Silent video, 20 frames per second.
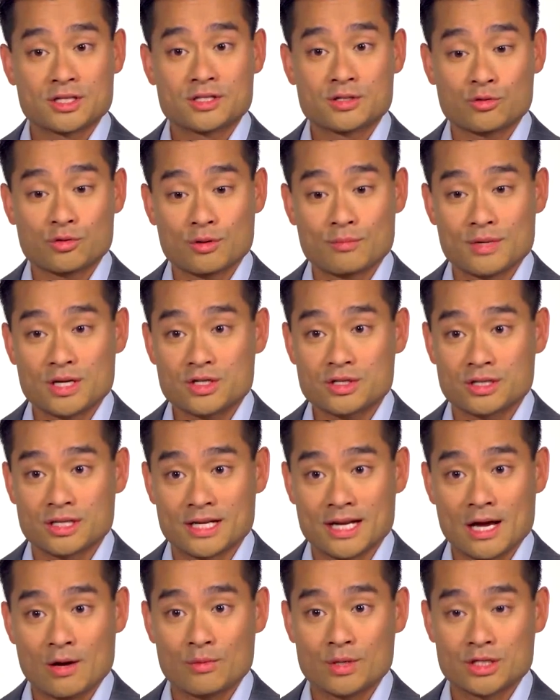into remission,
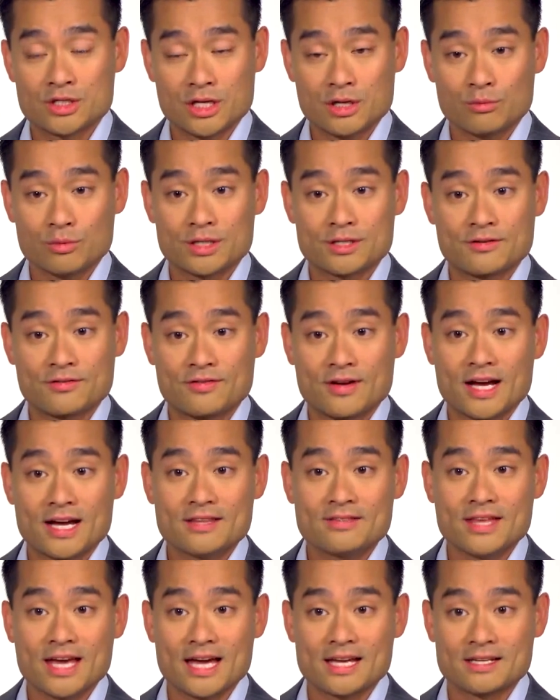and how we generally
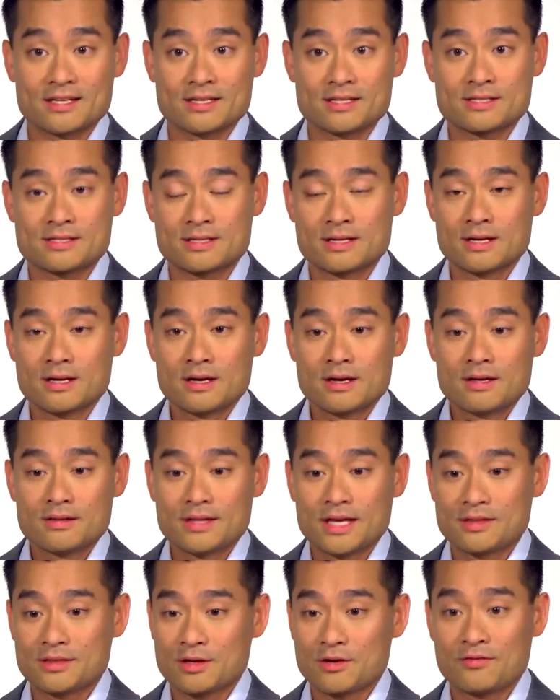define that is
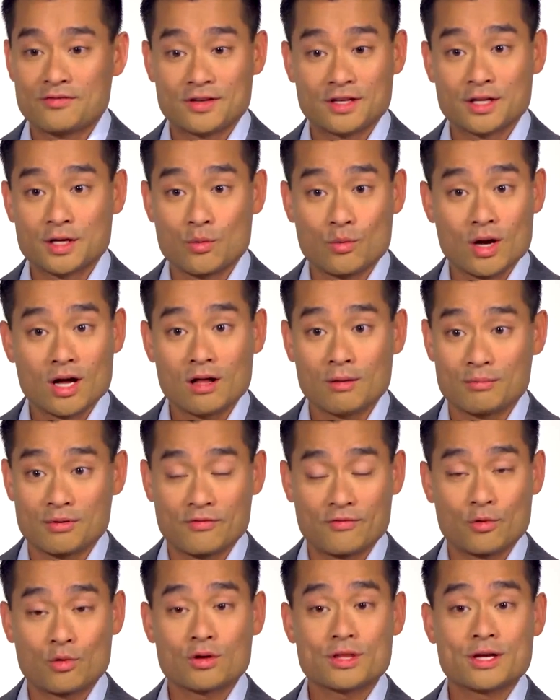that they're feeling well
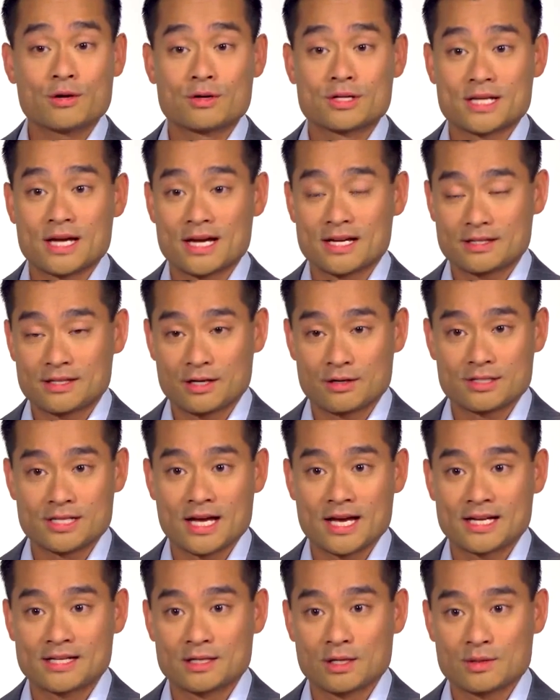before their
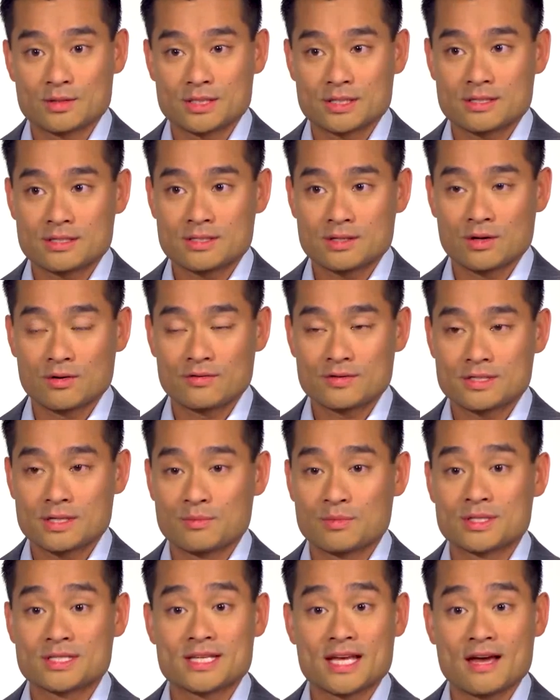diagnosis. So if
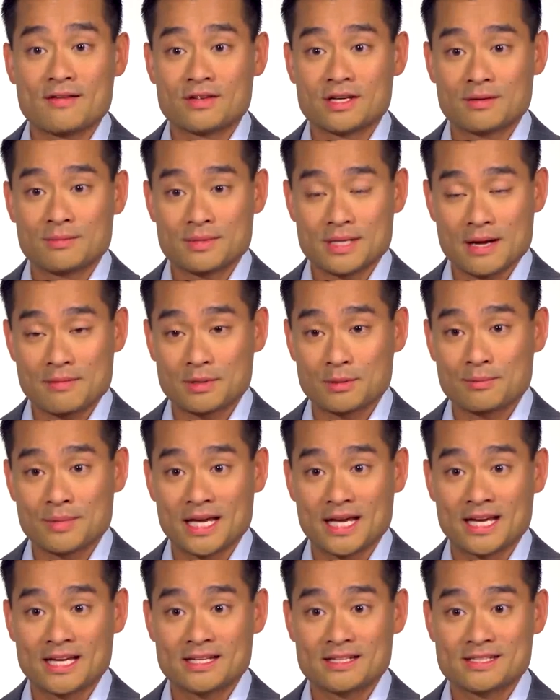someone's having abdominal
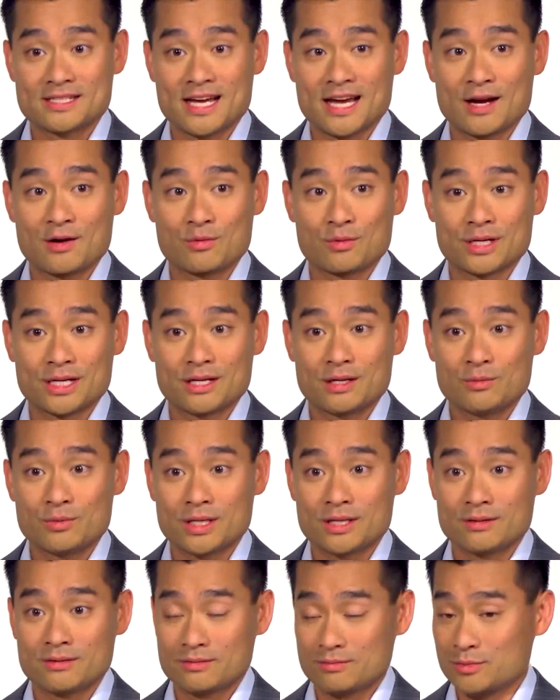pain and diarrhea,
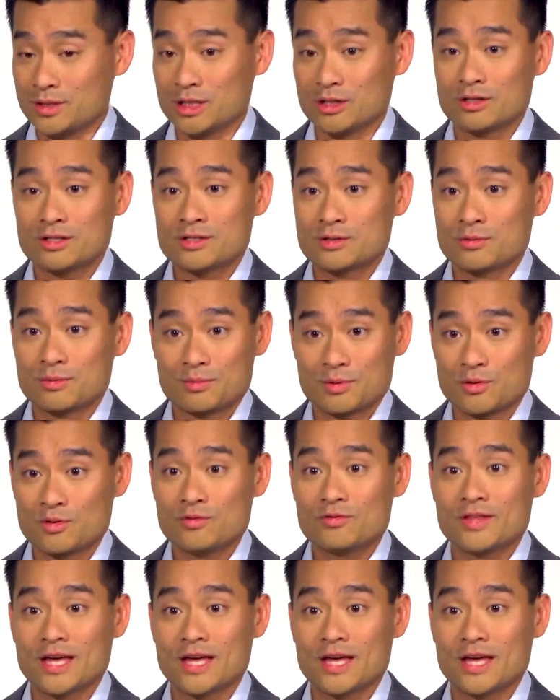we look to improve